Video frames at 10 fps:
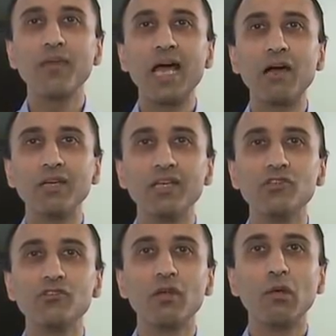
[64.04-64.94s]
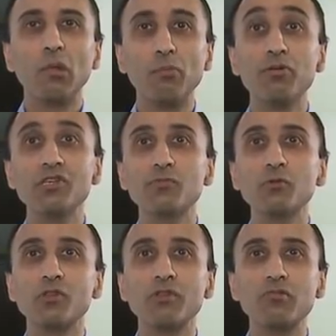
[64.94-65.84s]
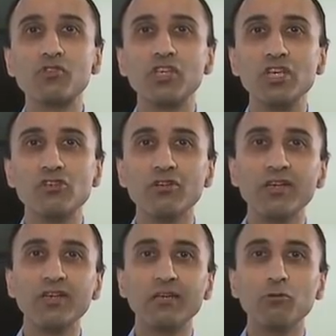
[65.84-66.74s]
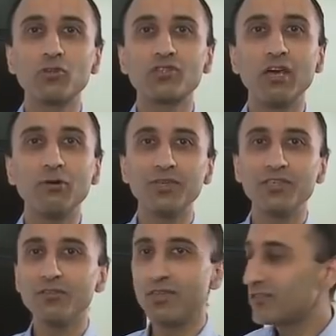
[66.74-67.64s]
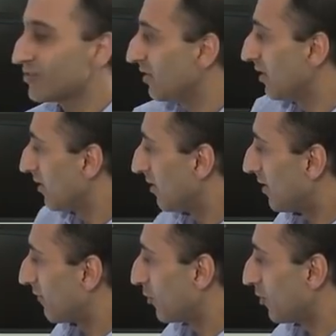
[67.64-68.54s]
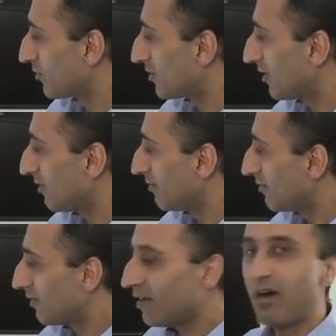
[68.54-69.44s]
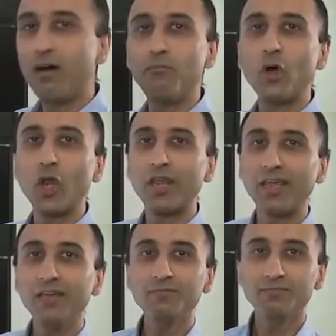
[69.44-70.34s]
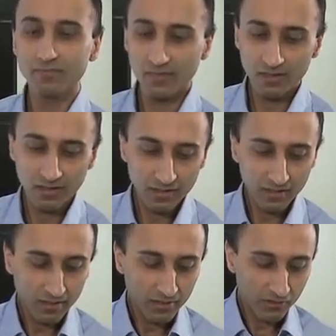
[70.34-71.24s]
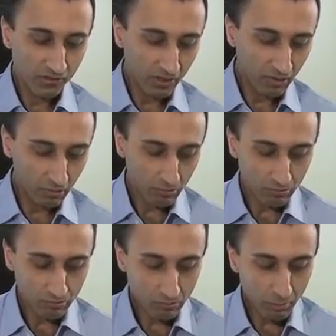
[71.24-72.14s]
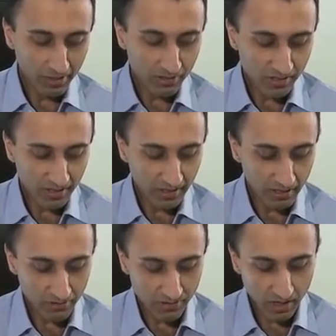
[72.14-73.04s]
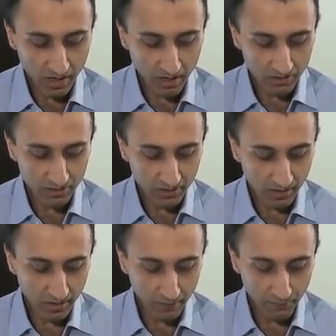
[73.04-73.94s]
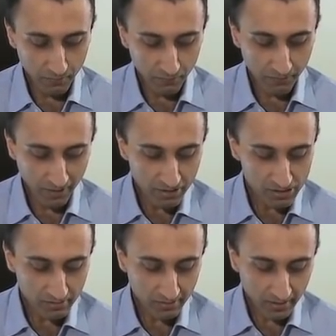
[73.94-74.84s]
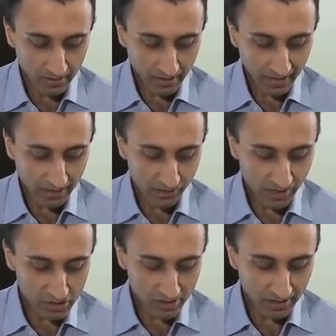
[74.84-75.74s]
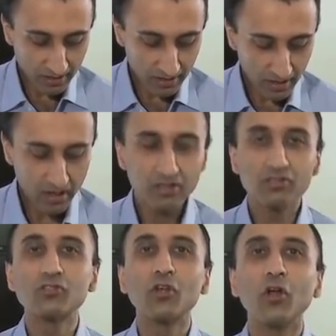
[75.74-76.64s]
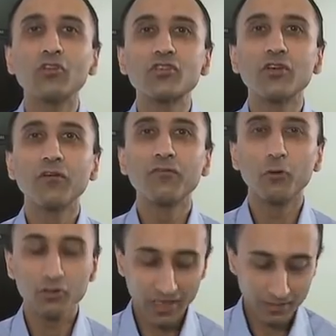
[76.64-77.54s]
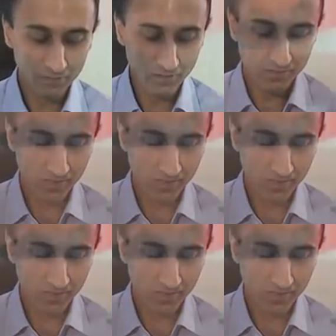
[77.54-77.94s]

now is the principles of the procedure, and in order to help me do this, I've got a heart model here. So what we can see here is a heart from the front, and essentially the heart has got four chambers.